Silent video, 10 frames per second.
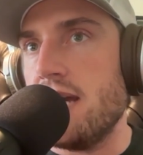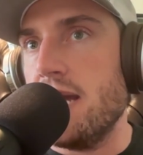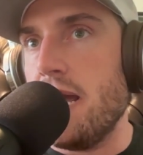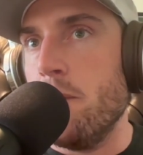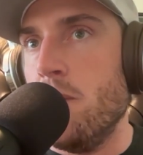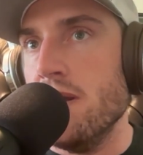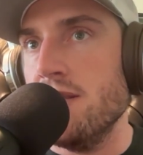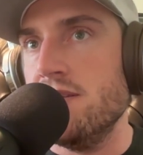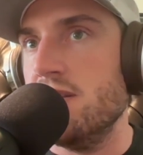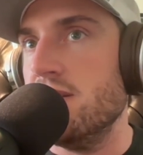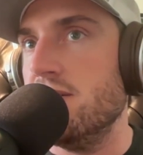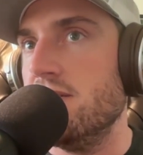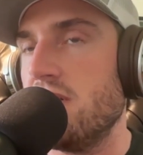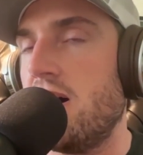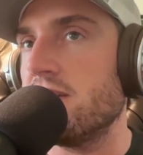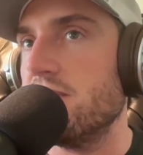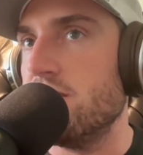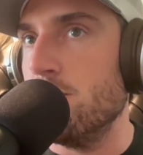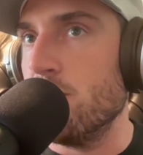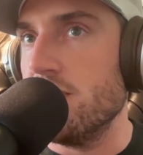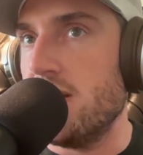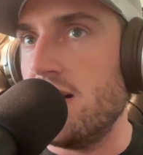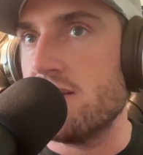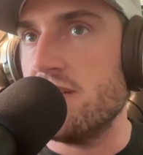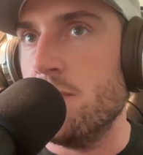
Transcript: I wanted to talk to some more docs.